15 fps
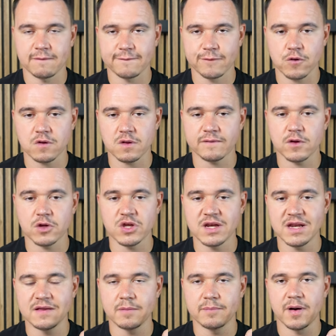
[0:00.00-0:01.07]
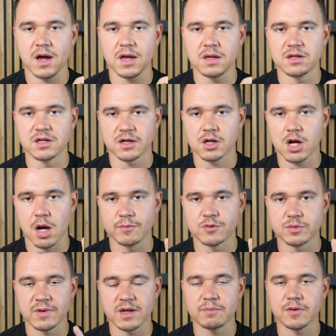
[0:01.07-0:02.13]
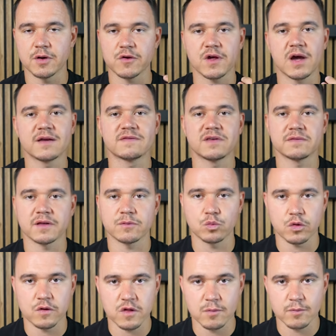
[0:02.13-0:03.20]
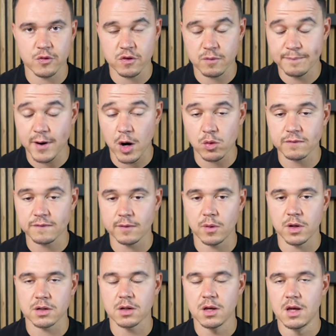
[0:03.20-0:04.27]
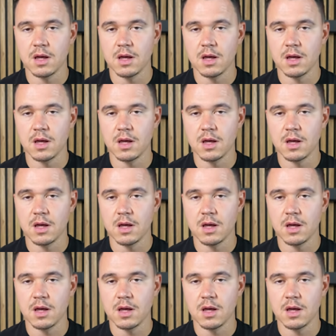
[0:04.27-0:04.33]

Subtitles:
First of all, you need to buy a .com domain because I think that works the most powerful one